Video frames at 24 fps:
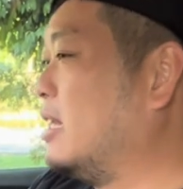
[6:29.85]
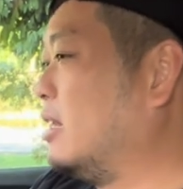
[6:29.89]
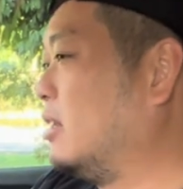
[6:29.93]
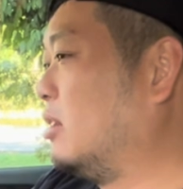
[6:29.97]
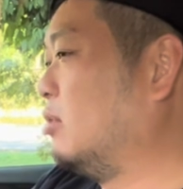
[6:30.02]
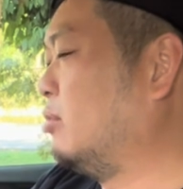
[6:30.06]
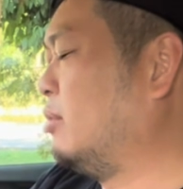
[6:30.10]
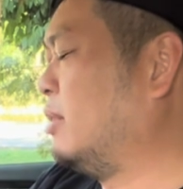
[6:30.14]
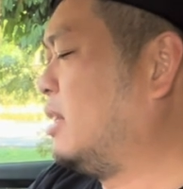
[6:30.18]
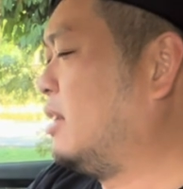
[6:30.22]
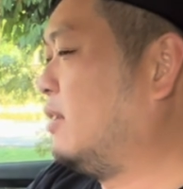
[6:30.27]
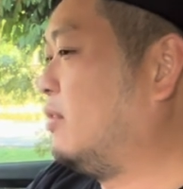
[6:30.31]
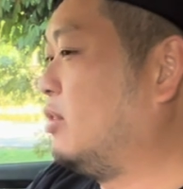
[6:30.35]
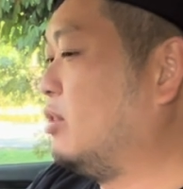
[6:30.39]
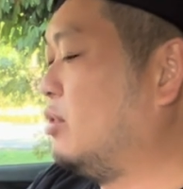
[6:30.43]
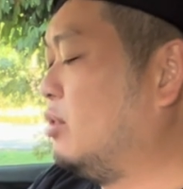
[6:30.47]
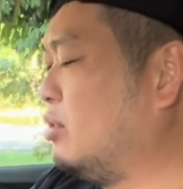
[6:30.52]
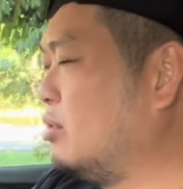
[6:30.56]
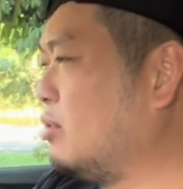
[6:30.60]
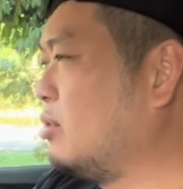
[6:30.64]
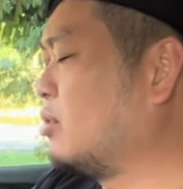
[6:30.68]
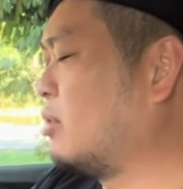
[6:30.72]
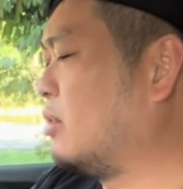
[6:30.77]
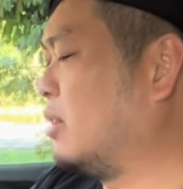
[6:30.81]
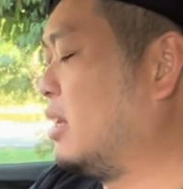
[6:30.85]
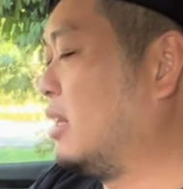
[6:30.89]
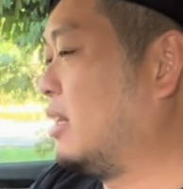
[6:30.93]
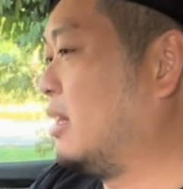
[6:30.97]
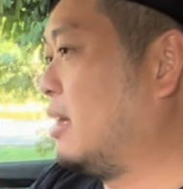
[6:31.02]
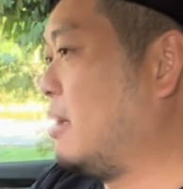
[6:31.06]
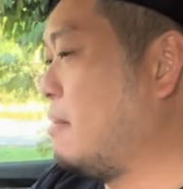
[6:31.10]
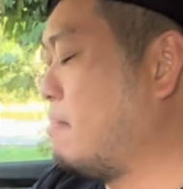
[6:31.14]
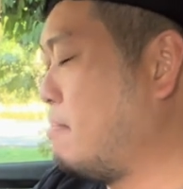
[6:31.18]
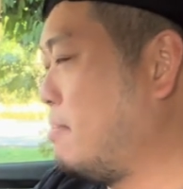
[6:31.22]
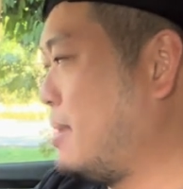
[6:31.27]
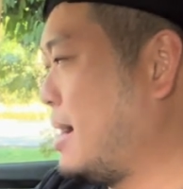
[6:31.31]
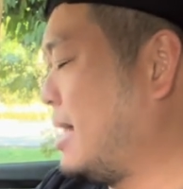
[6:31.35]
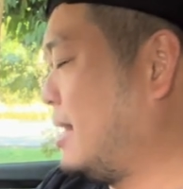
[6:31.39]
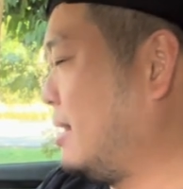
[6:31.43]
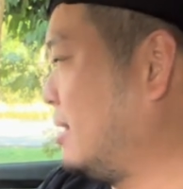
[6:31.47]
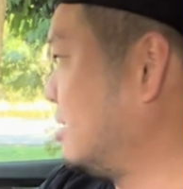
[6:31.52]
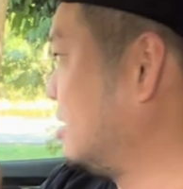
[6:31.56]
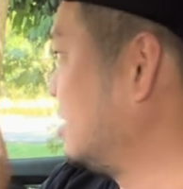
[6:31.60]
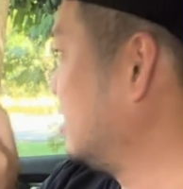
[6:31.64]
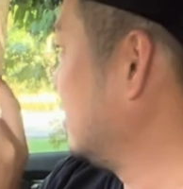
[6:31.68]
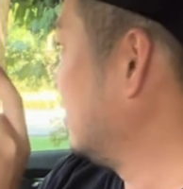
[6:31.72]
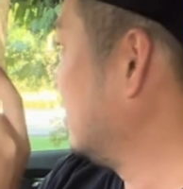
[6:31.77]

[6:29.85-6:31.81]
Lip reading: intuitive to use or anything, but